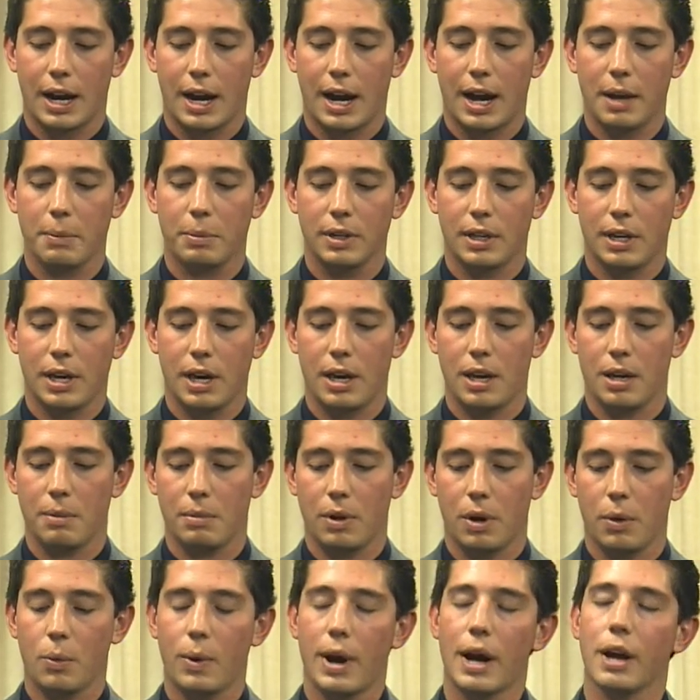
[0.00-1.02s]
I became
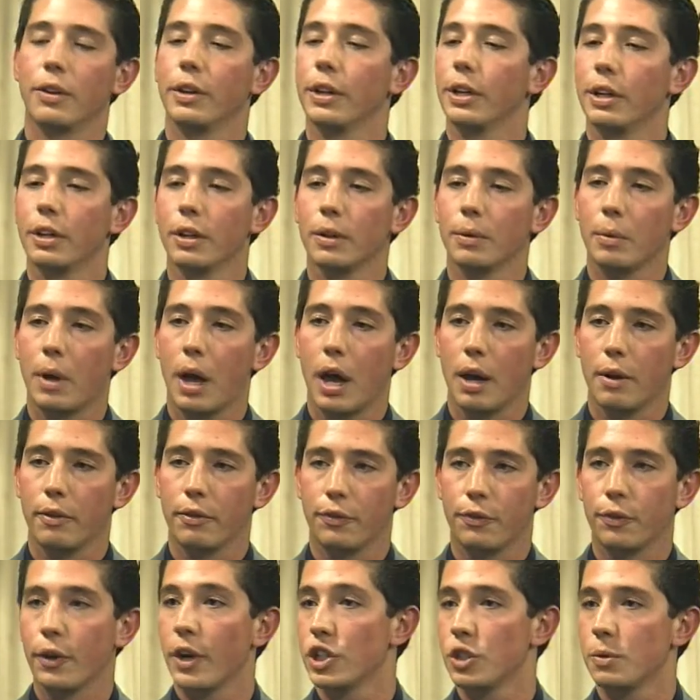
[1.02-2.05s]
a WOW leader uh,
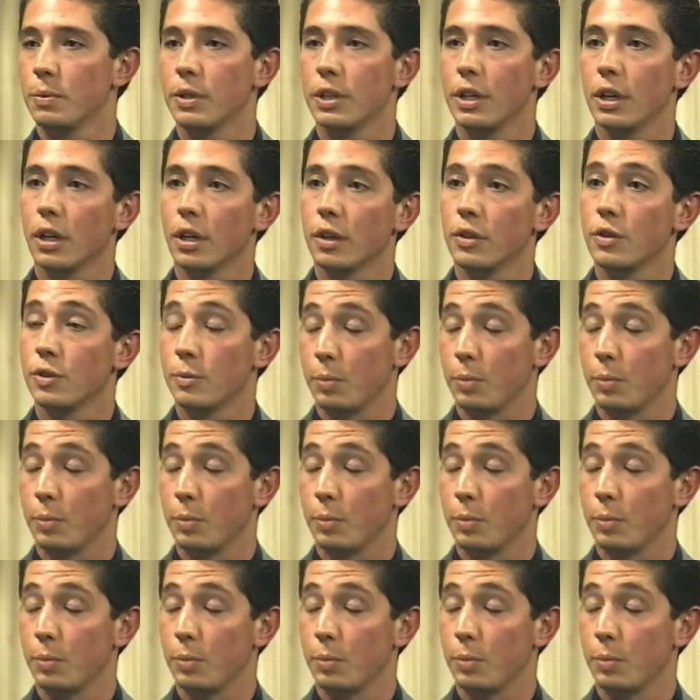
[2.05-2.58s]
freshman year,